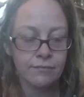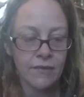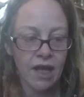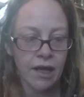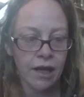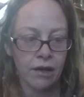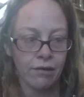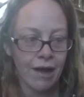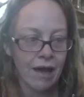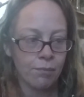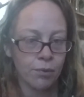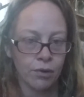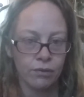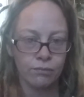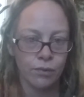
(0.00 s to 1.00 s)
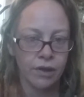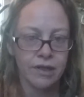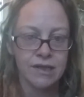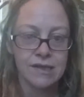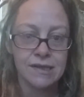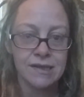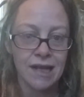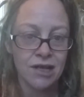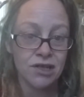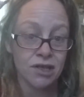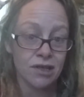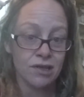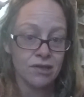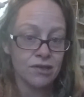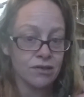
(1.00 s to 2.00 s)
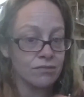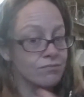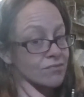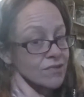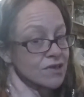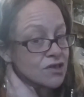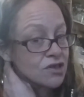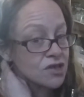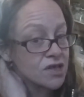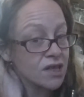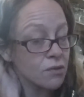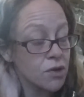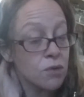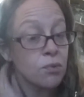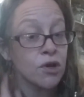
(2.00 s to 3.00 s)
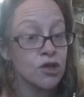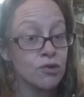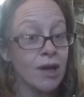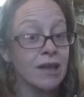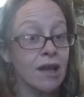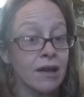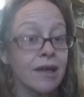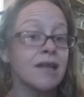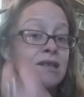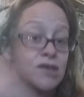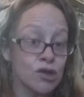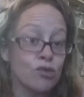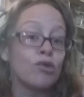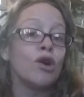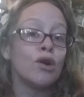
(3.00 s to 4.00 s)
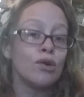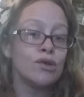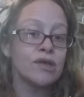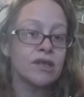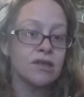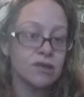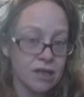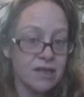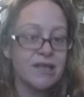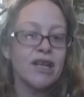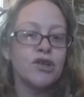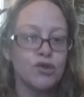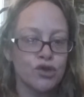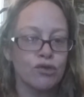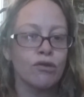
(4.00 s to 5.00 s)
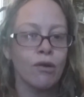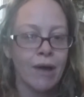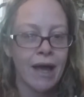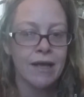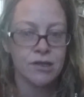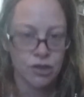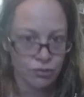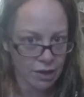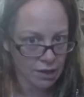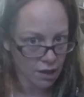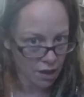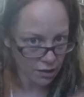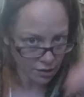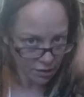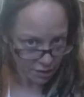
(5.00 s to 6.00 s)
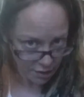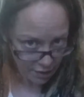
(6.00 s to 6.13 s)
hair wrap or one of these extensions, it's just like when you put a dreadlock in, as it grows, it continues to grow as a dreadlock.